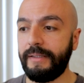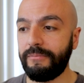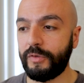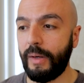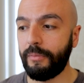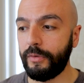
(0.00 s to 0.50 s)

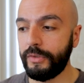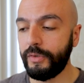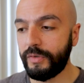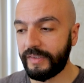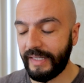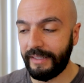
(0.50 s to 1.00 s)
So I'm going to
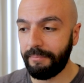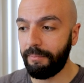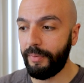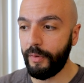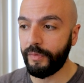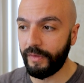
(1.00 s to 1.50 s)
sell
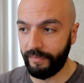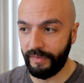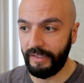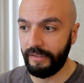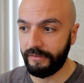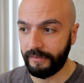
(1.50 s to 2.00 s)
both of
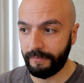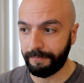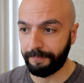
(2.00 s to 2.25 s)
these.